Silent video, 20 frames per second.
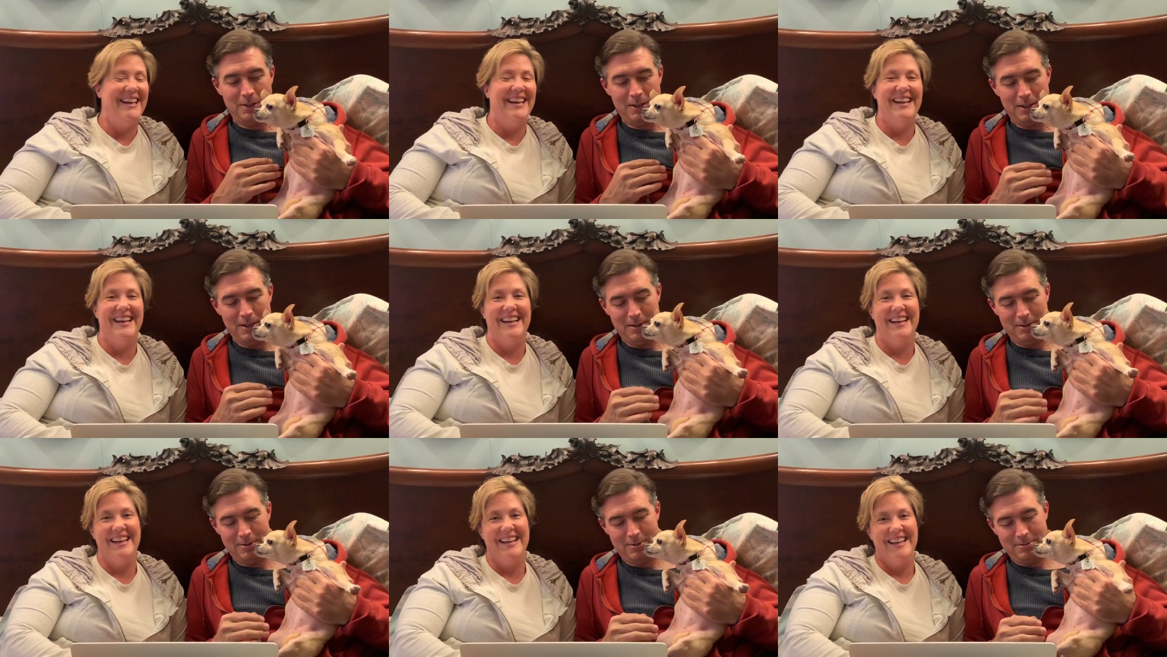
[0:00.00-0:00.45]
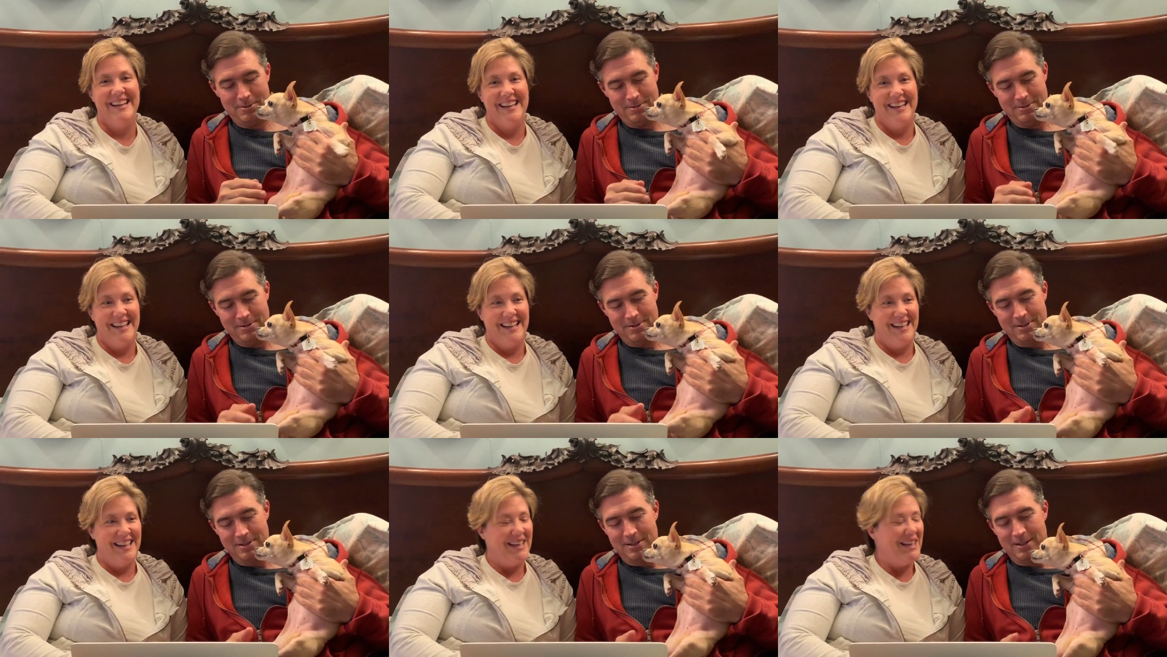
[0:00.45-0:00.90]
Speaker 1: the other,
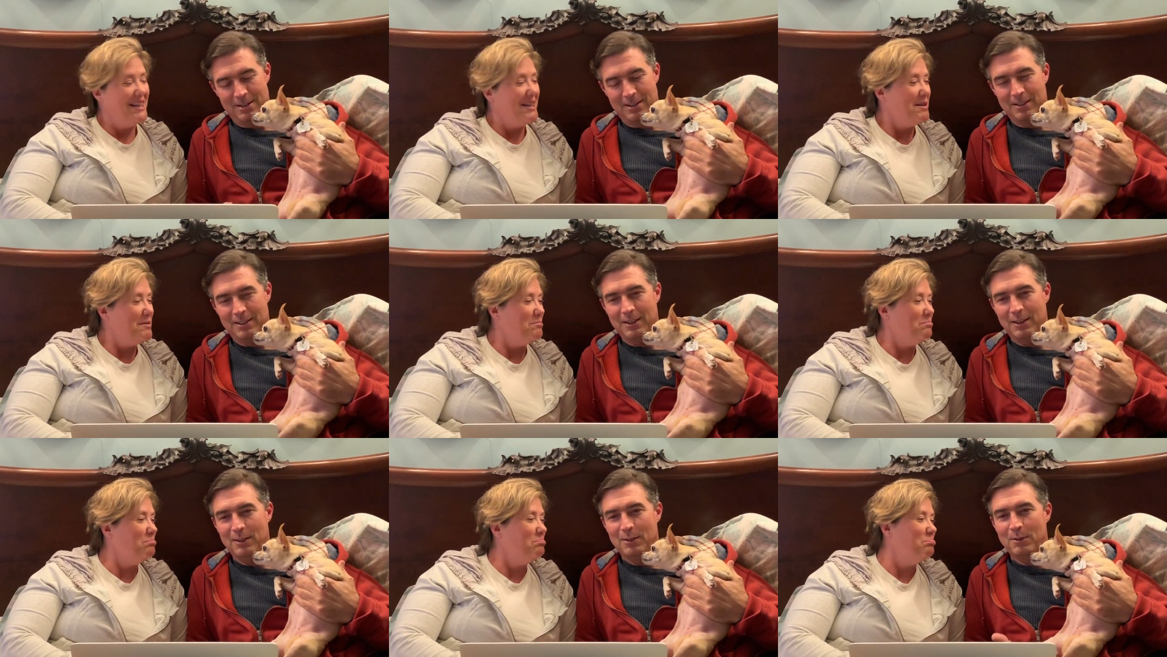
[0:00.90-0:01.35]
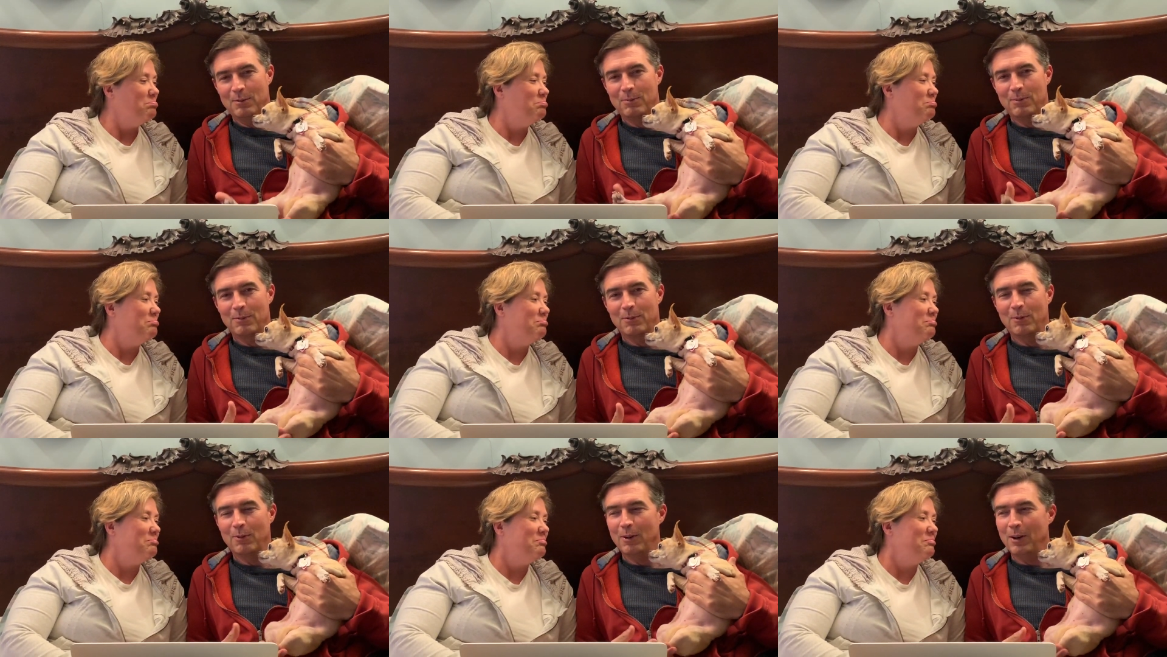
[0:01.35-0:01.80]
the other
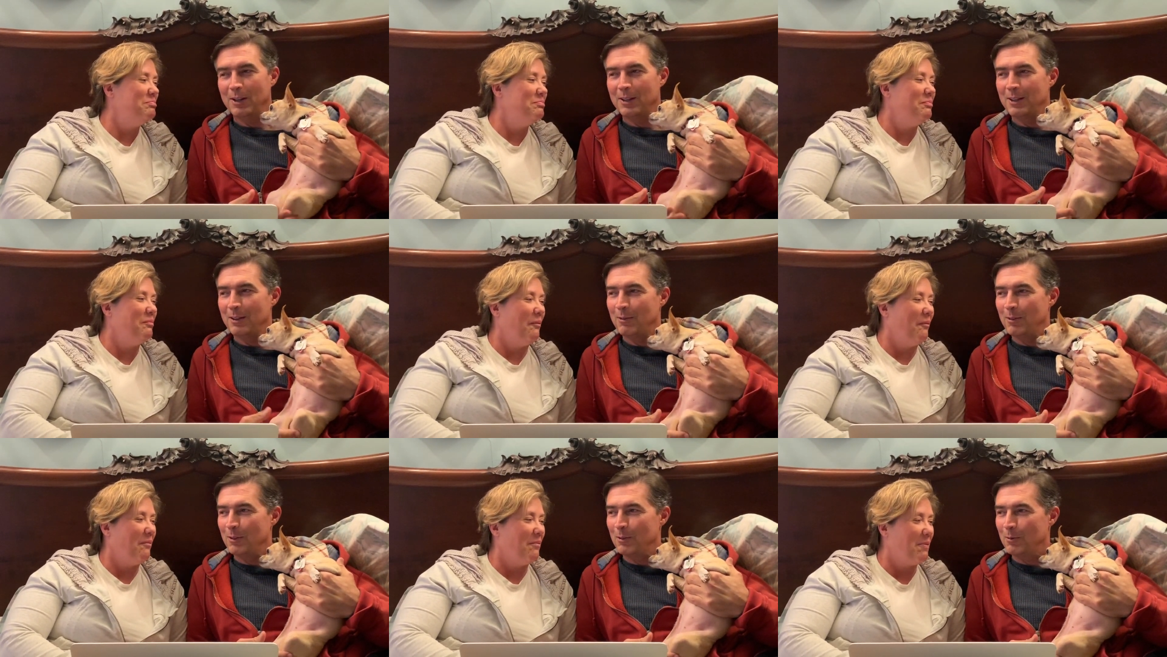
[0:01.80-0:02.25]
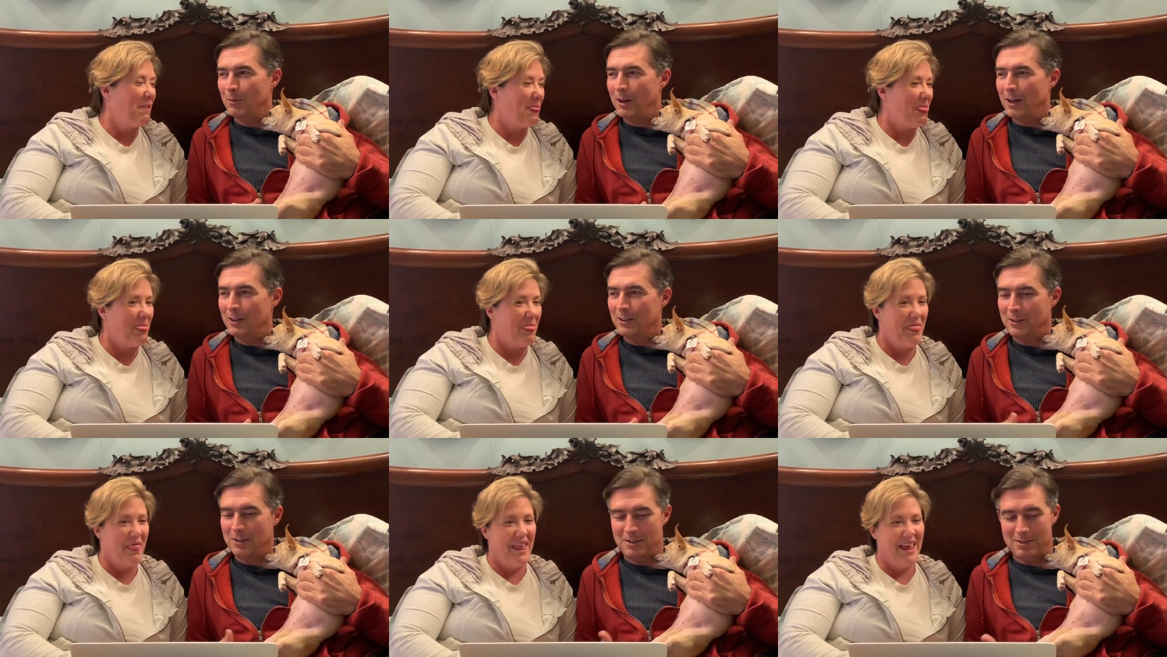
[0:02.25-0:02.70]
one that was
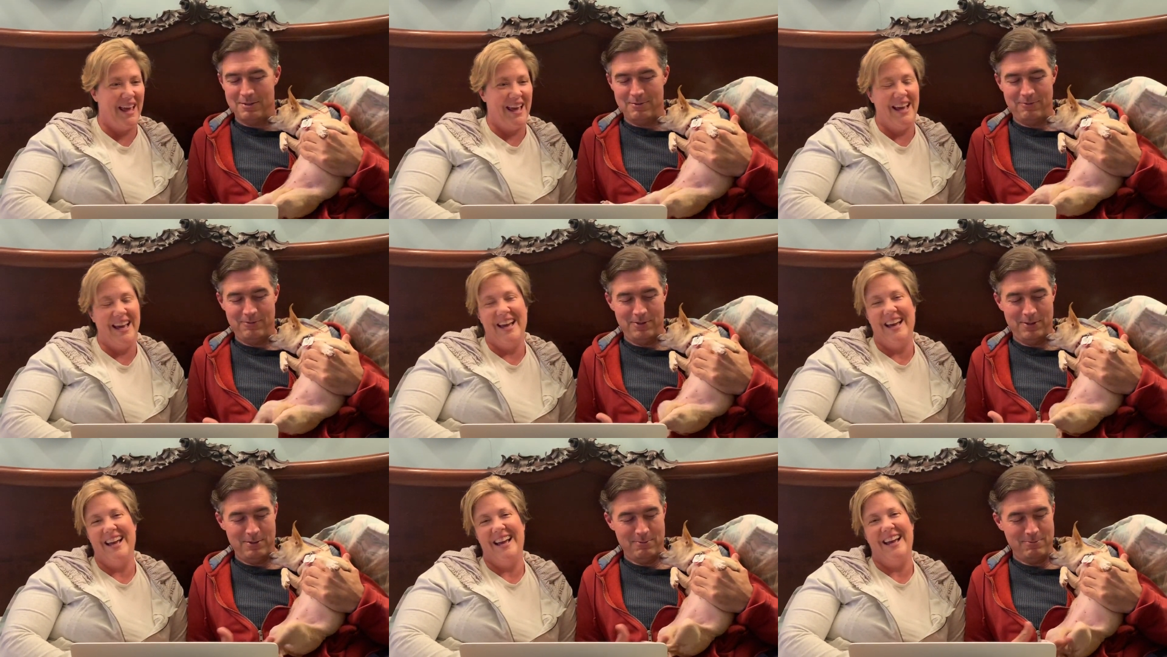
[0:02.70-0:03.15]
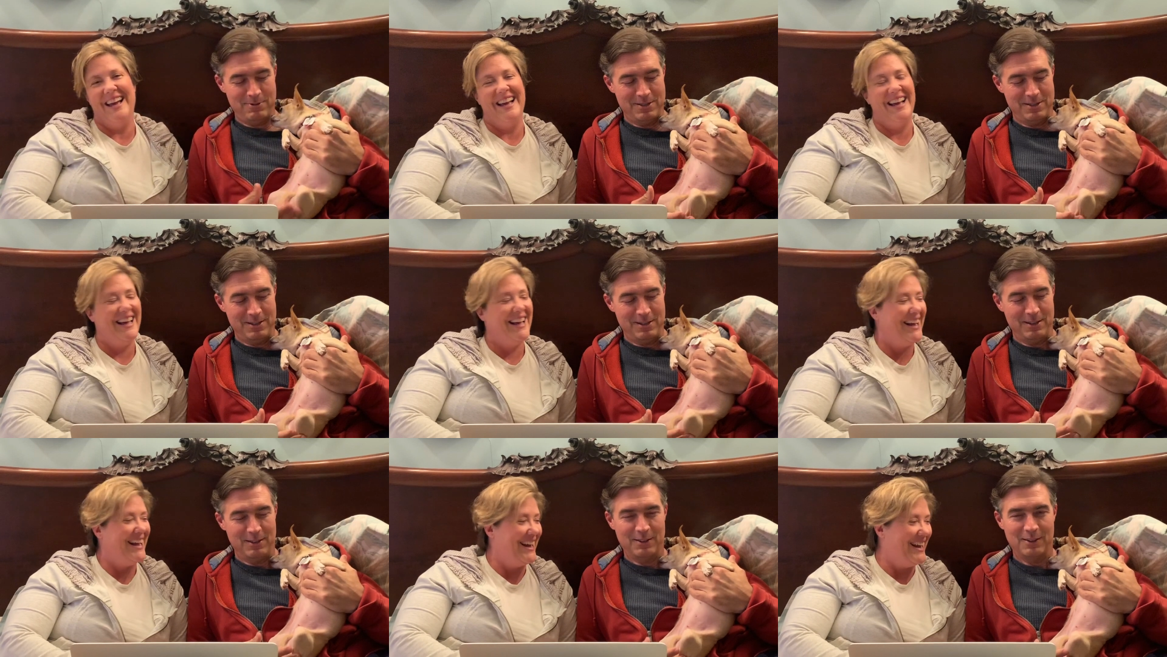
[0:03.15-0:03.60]
watching the film with
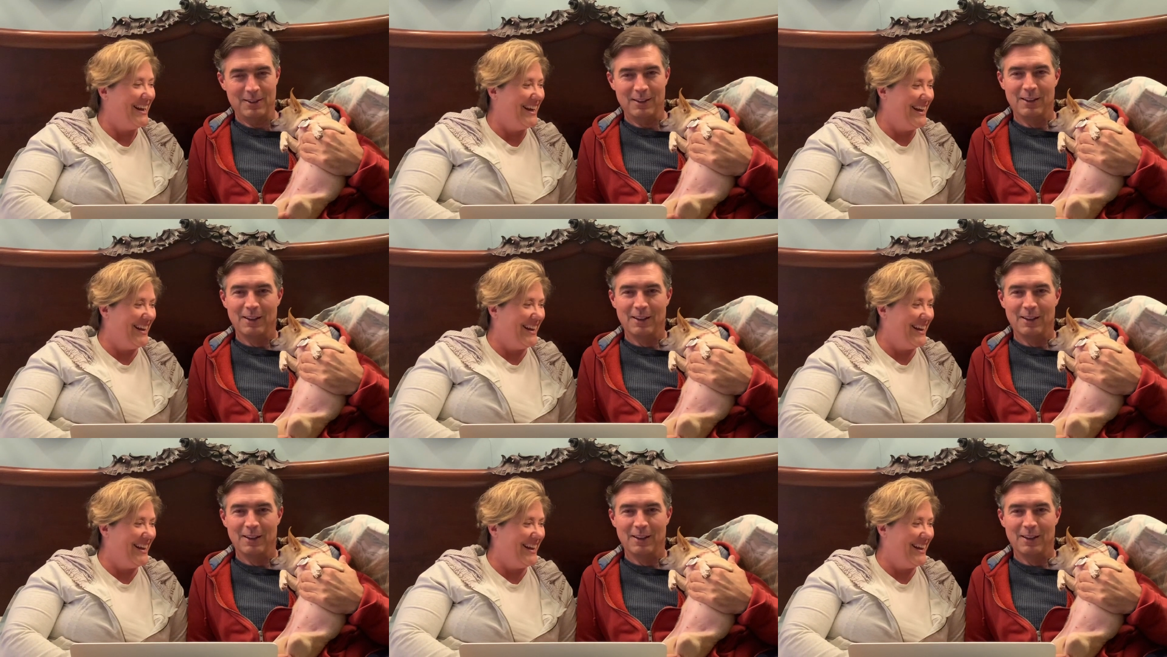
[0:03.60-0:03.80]
us,